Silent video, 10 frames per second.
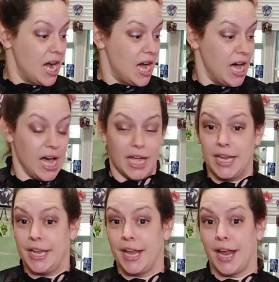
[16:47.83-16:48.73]

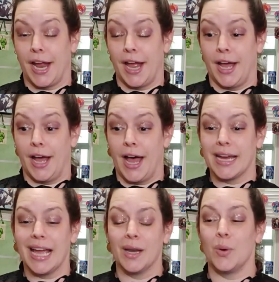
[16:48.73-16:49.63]
Yeah, I
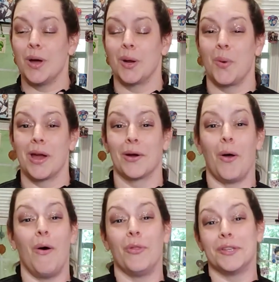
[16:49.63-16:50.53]
kind of want to wear it
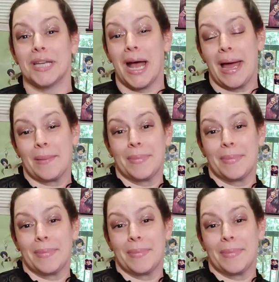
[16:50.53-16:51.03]
all the time,